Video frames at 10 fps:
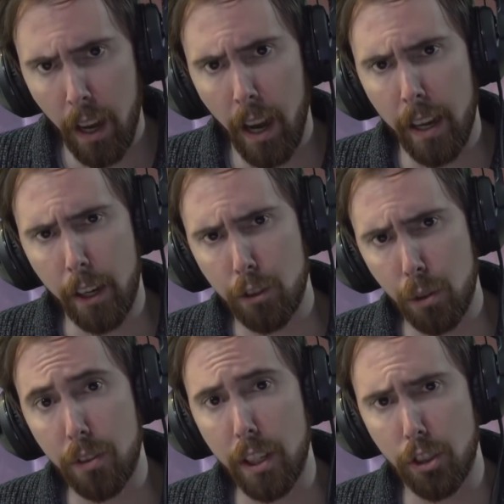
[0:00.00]
And the
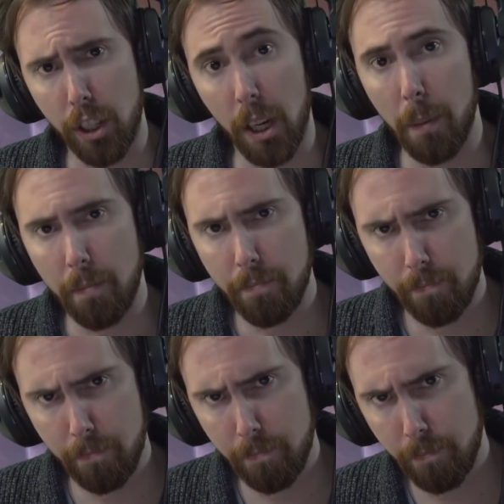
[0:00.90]
truth is, gentlemen.
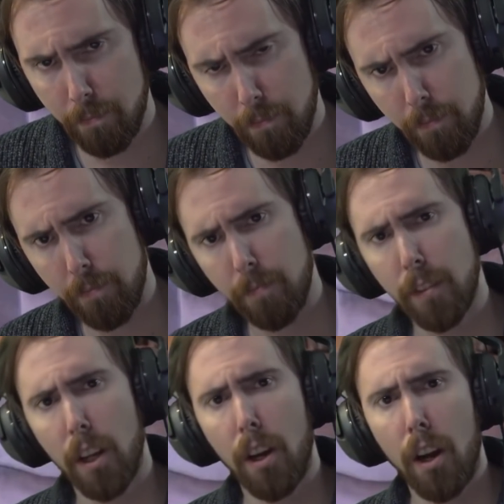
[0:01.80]
Uh huh.
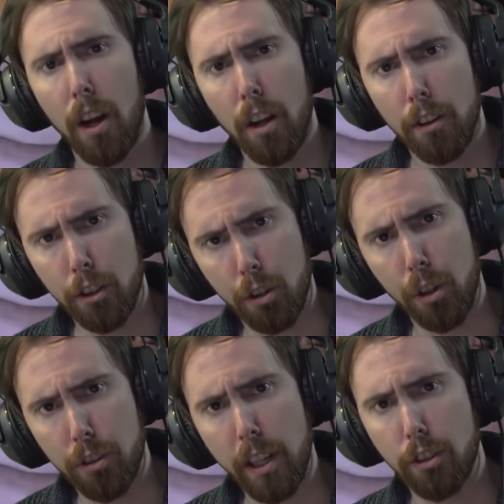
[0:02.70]
The
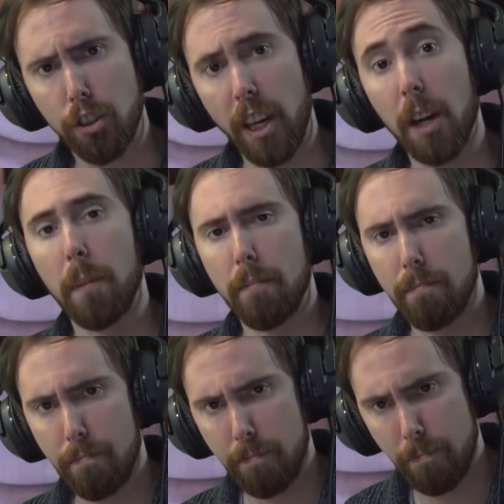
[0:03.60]
truth is, gentlemen. Uh
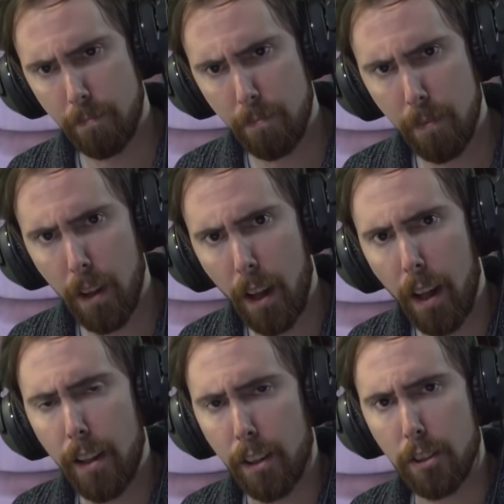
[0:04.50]
huh.
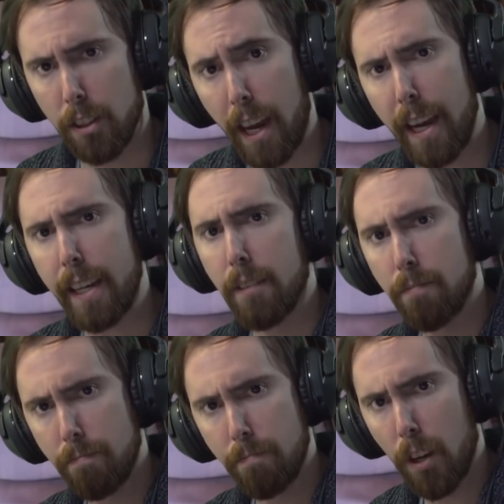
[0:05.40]
That today
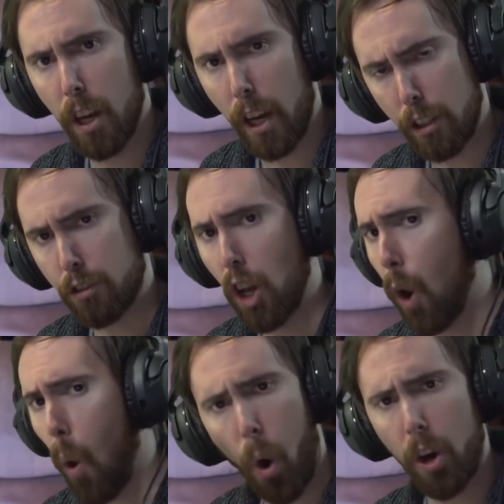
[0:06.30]
is no
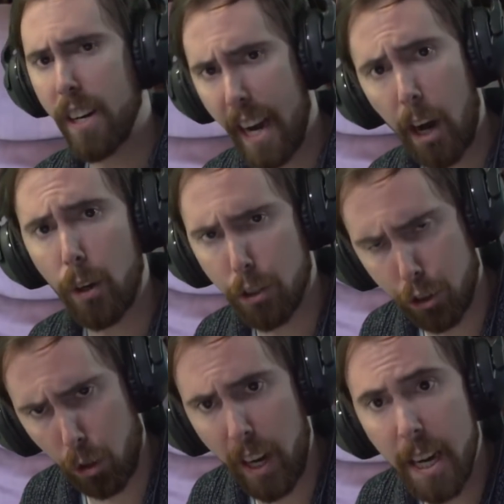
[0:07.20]
ordinary
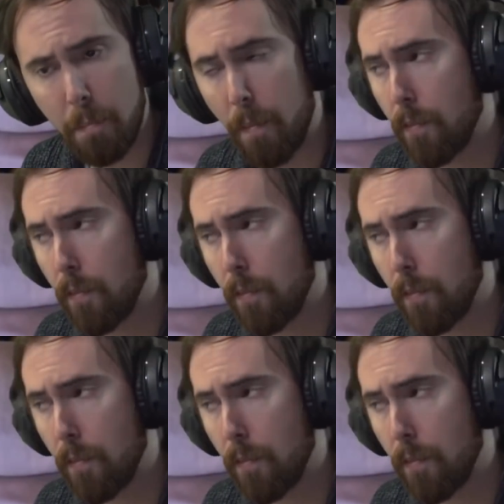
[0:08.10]
stream.